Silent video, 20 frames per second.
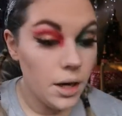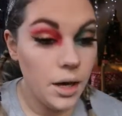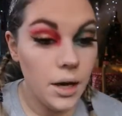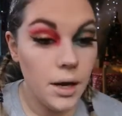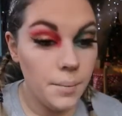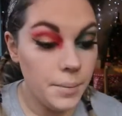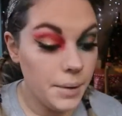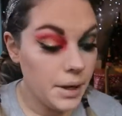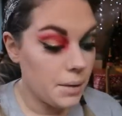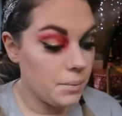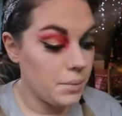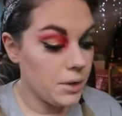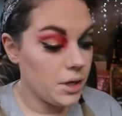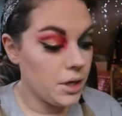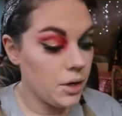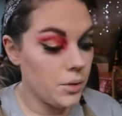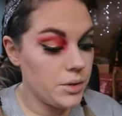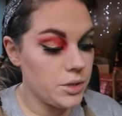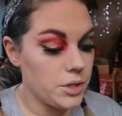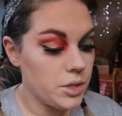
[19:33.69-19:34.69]
And I'm going to
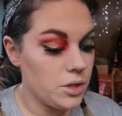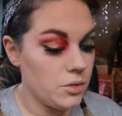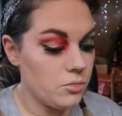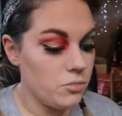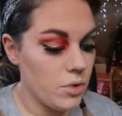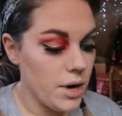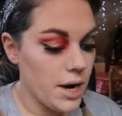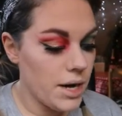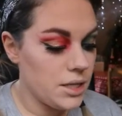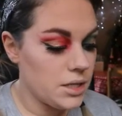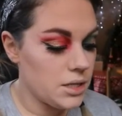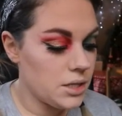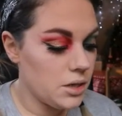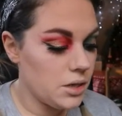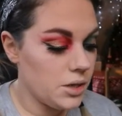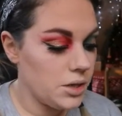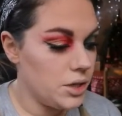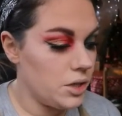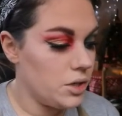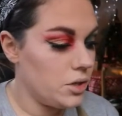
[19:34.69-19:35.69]
go into the reds
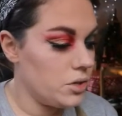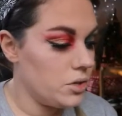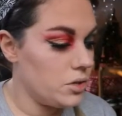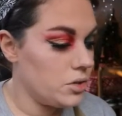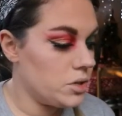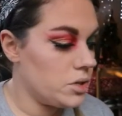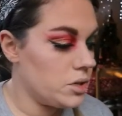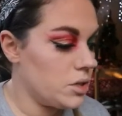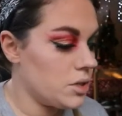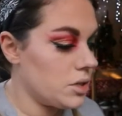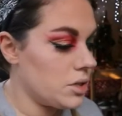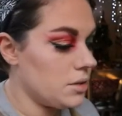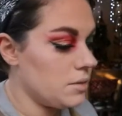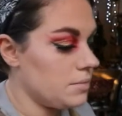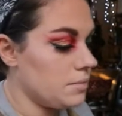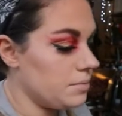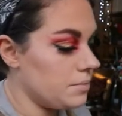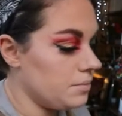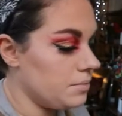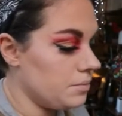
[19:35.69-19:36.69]
that I used
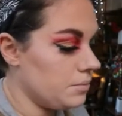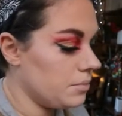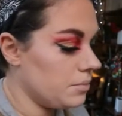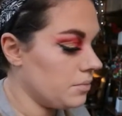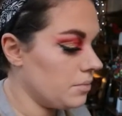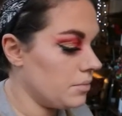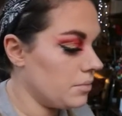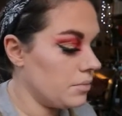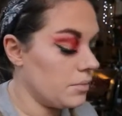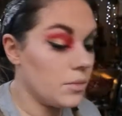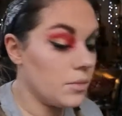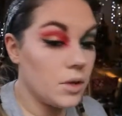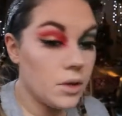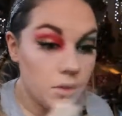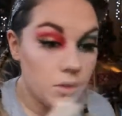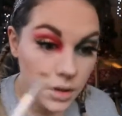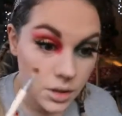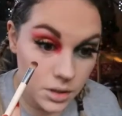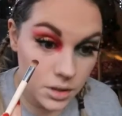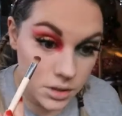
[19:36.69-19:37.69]

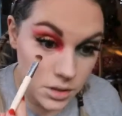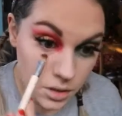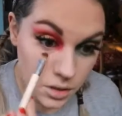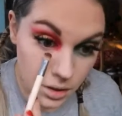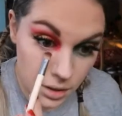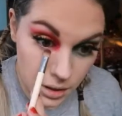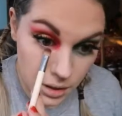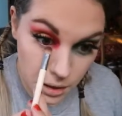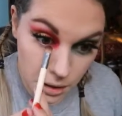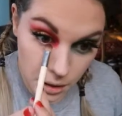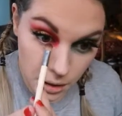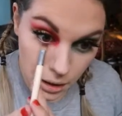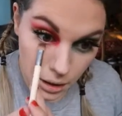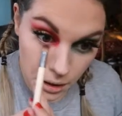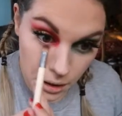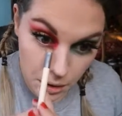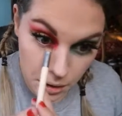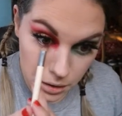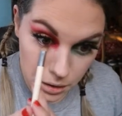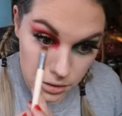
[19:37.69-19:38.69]
on the other side, and
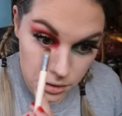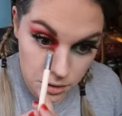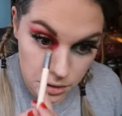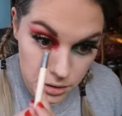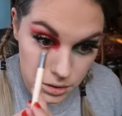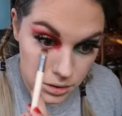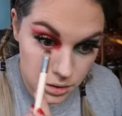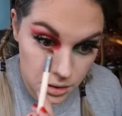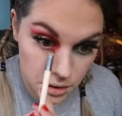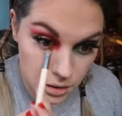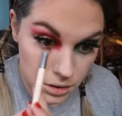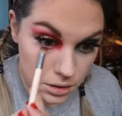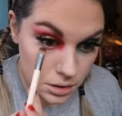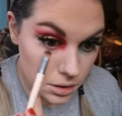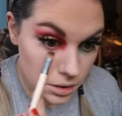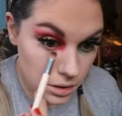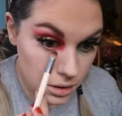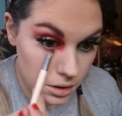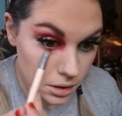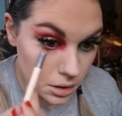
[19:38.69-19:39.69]
again just
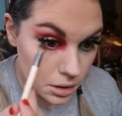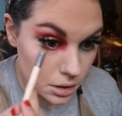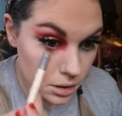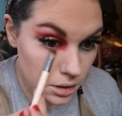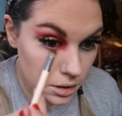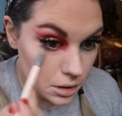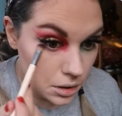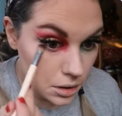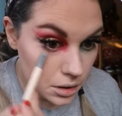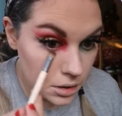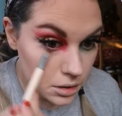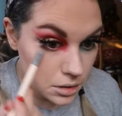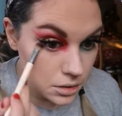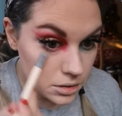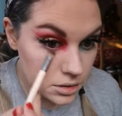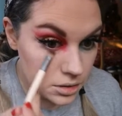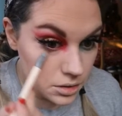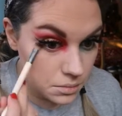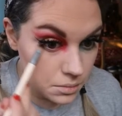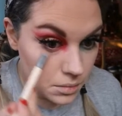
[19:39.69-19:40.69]

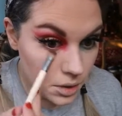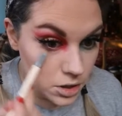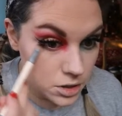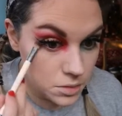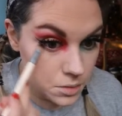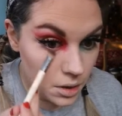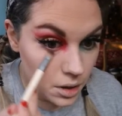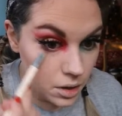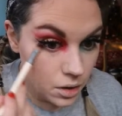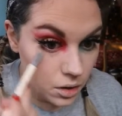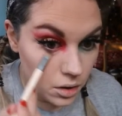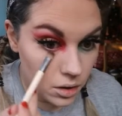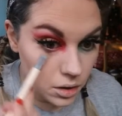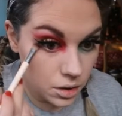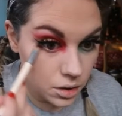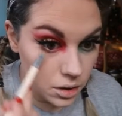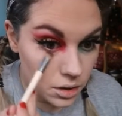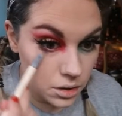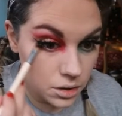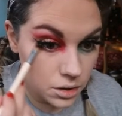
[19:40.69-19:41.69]
smudge them along.